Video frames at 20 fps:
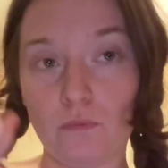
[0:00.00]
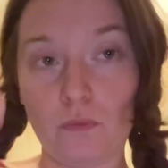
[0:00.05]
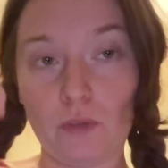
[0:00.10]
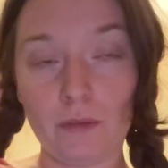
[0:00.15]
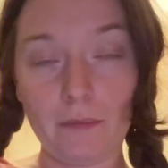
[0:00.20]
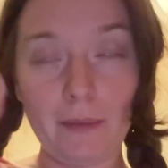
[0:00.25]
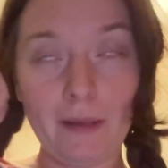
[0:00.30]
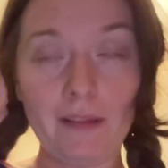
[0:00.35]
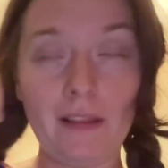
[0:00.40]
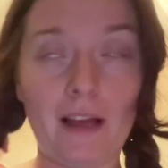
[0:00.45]
of
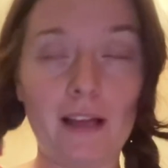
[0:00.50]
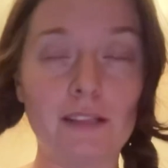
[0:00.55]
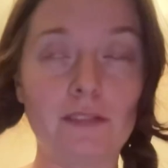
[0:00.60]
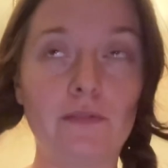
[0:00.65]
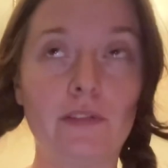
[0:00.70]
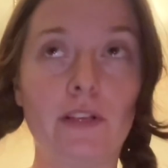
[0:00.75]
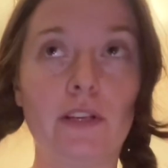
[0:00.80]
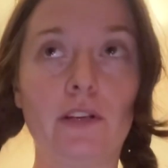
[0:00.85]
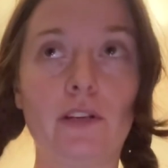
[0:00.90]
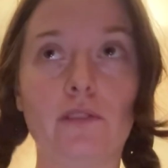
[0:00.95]
my last
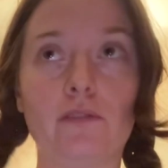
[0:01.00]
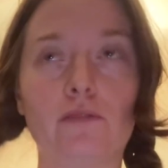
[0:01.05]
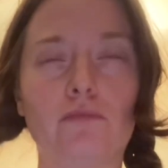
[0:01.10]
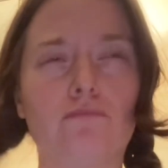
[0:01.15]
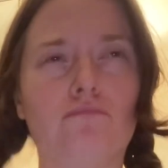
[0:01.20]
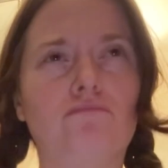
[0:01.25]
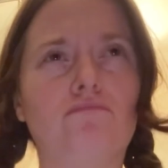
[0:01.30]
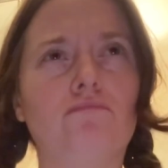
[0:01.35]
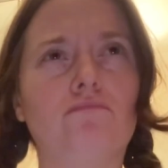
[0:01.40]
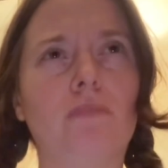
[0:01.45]
videos,
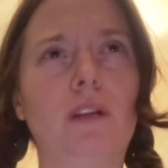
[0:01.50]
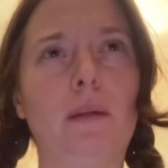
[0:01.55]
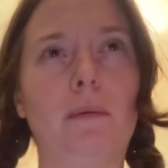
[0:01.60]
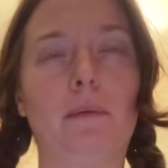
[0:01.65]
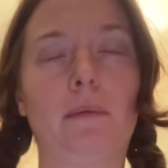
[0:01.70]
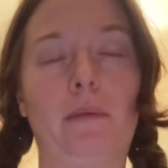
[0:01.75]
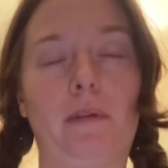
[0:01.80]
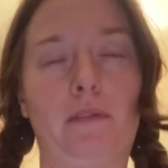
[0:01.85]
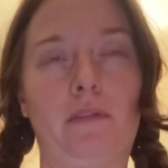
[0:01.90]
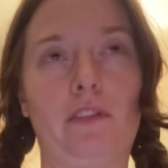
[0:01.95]
might have been
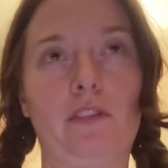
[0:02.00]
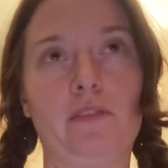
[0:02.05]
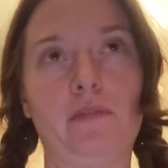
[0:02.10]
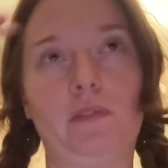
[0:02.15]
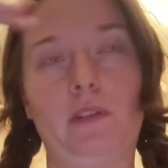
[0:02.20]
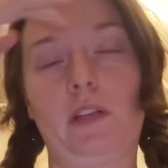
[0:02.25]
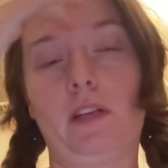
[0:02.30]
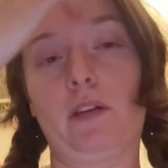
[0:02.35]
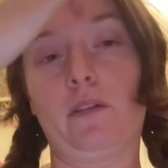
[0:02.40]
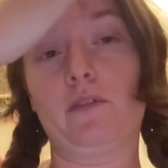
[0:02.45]
my first
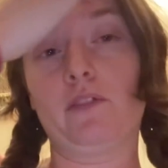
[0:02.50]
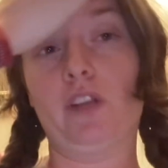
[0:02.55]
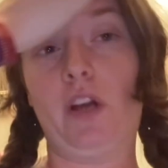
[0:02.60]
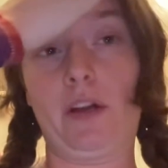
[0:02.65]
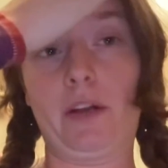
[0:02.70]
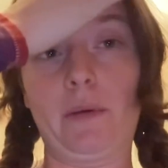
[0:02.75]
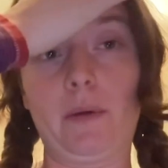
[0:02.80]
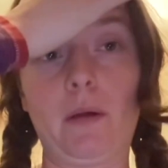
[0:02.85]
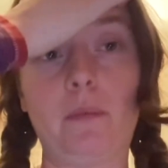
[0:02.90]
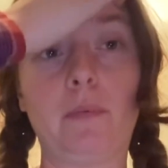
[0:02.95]
video, I was
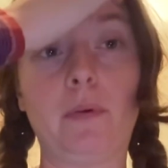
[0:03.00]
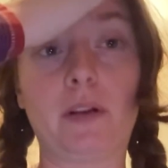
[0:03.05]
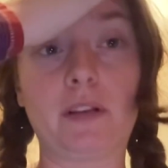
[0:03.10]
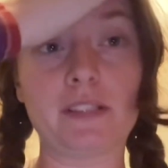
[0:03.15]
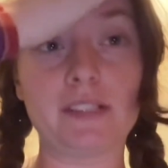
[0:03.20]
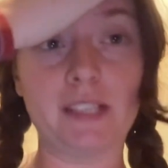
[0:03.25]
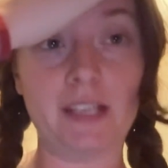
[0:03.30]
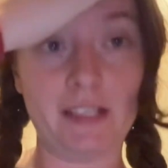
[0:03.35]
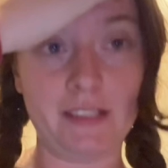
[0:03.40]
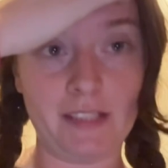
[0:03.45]
talking about books,
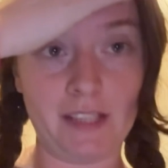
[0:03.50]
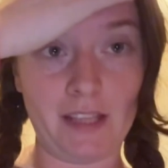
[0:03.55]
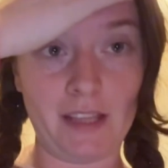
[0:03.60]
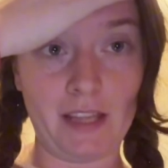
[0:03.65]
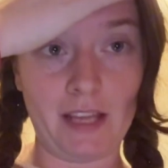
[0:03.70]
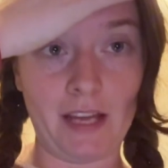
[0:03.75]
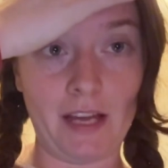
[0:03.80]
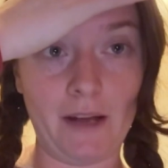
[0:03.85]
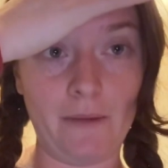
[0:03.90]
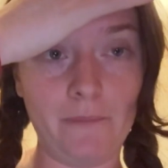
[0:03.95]
and I said
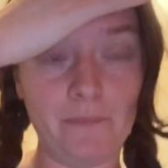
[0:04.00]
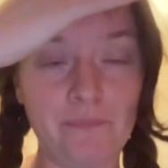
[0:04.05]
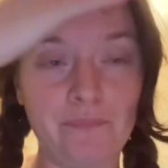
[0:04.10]
that